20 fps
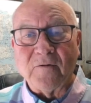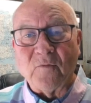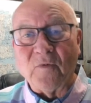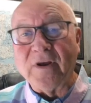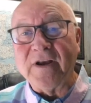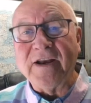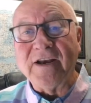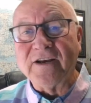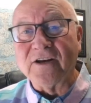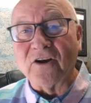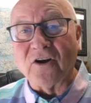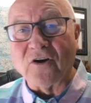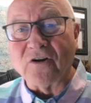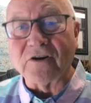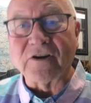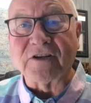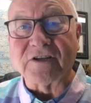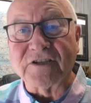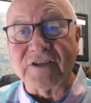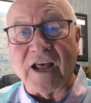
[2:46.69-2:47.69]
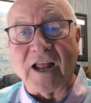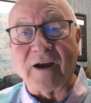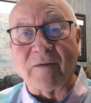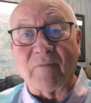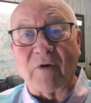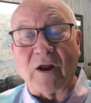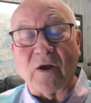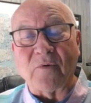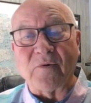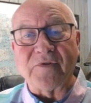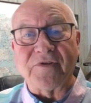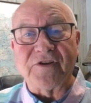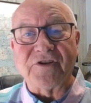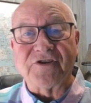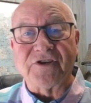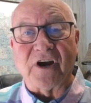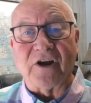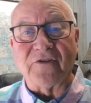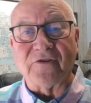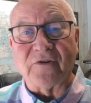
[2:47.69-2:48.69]
We need to learn to celebrate with
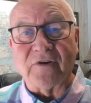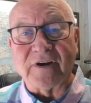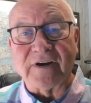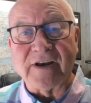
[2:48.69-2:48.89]
each other.